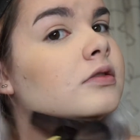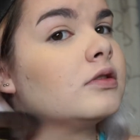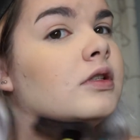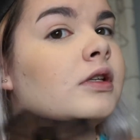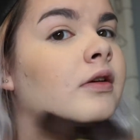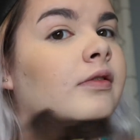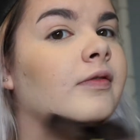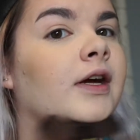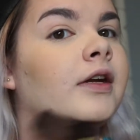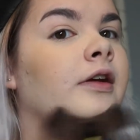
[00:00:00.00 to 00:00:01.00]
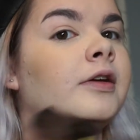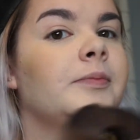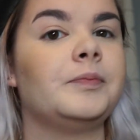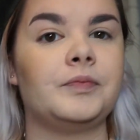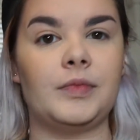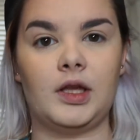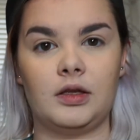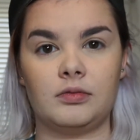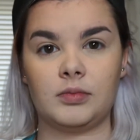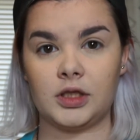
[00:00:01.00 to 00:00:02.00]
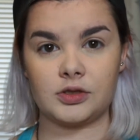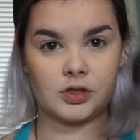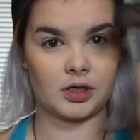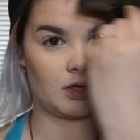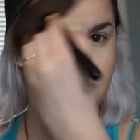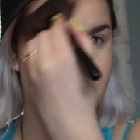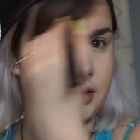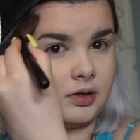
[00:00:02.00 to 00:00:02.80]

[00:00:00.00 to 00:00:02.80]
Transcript: to define it and make sure